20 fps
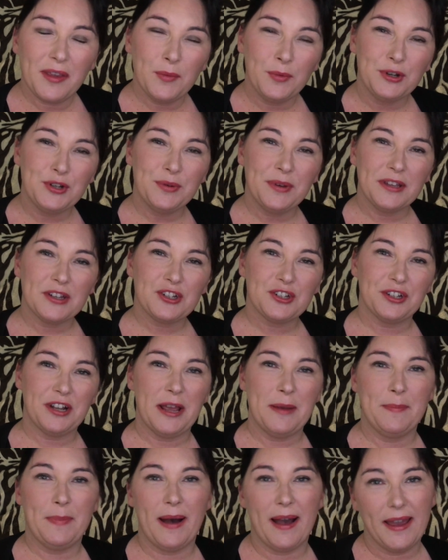We're doing a Should
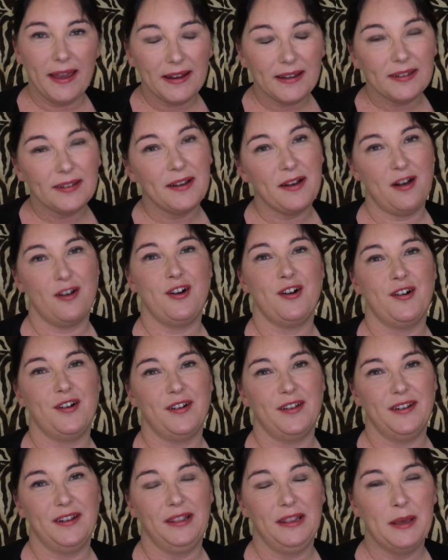I Buy It
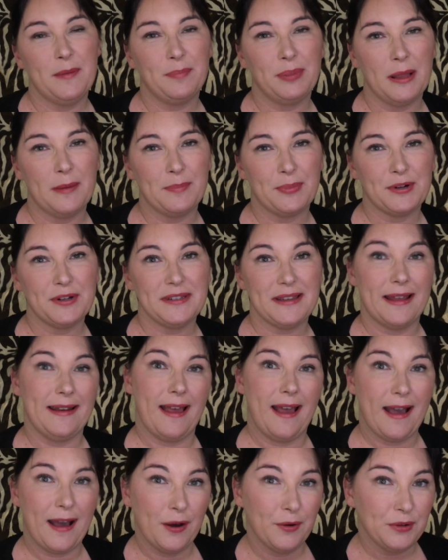on lip plumpers and
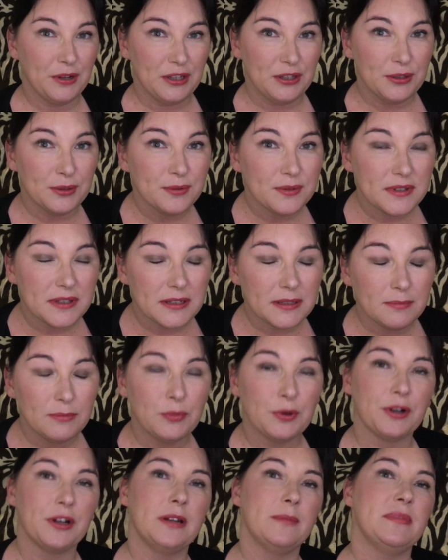how to use them.
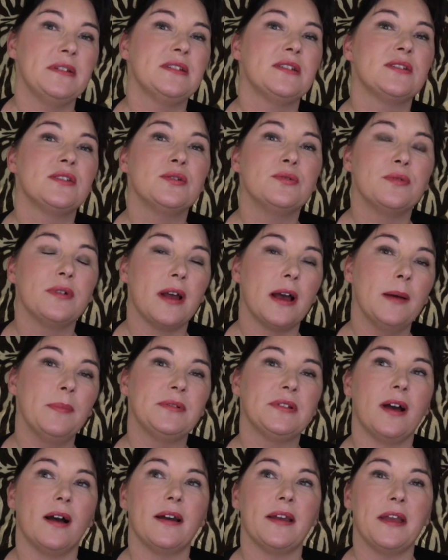We're going to be soon
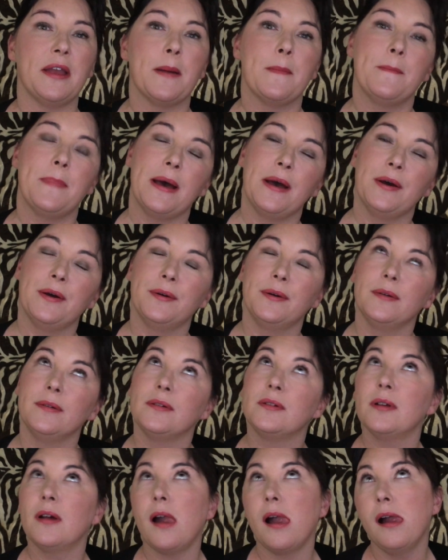up talking
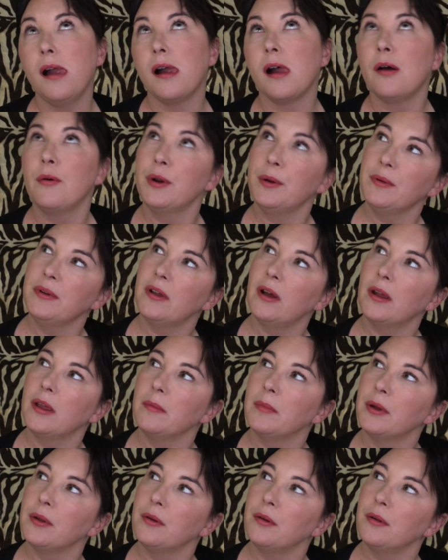about, what are we
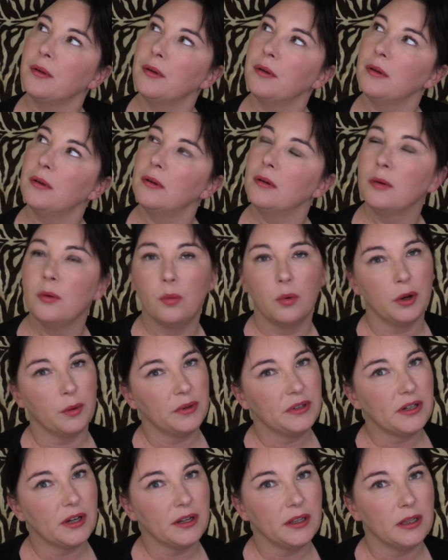talking
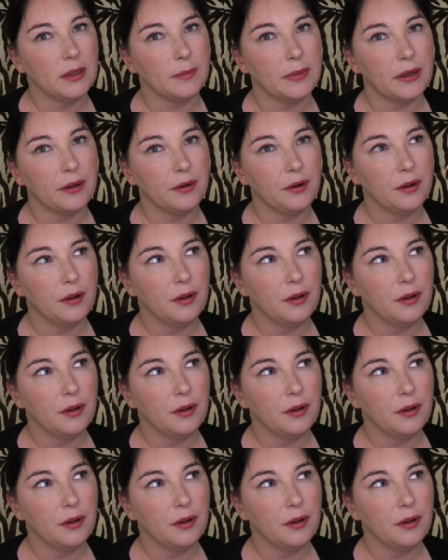about?